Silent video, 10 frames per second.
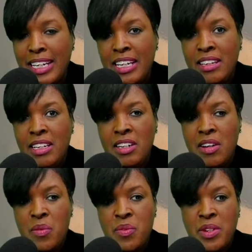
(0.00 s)

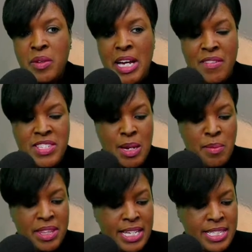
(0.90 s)
if you have some of
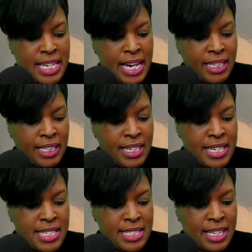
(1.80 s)
that talent,
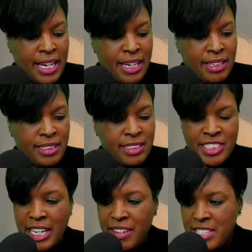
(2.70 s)
it's like
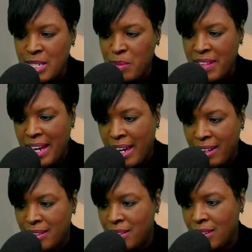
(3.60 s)
share some of that,
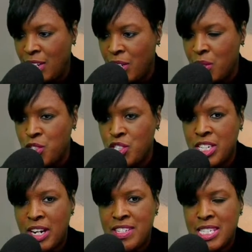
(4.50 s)

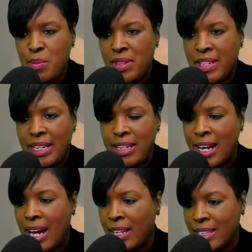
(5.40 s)
share some of that
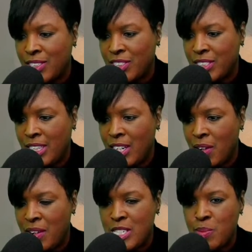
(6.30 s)
knowledge,
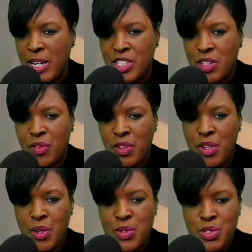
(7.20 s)
especially for
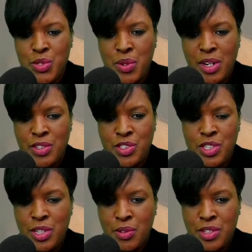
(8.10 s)
those who are,
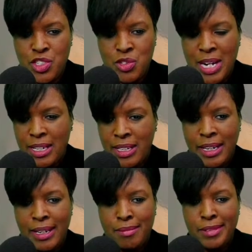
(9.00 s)
that's trying to
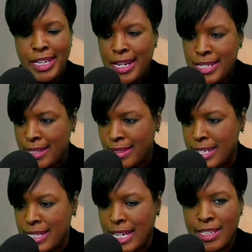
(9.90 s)
get gigs and things
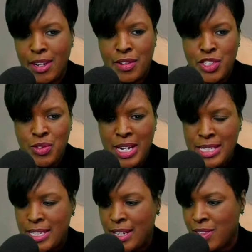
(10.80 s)
like that, or trying
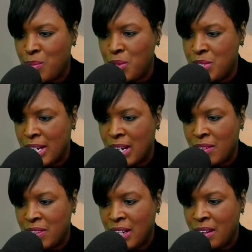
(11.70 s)
to get their music out
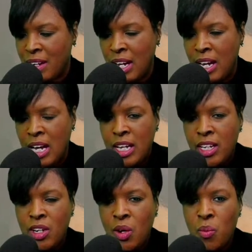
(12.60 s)
there.
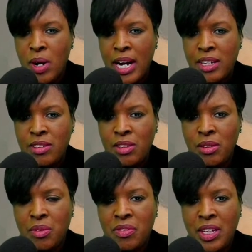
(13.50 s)
Why do you
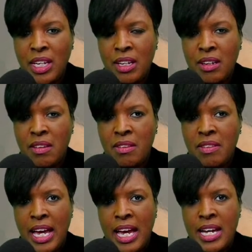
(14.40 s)
think
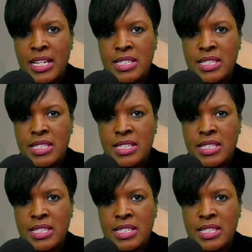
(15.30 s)
that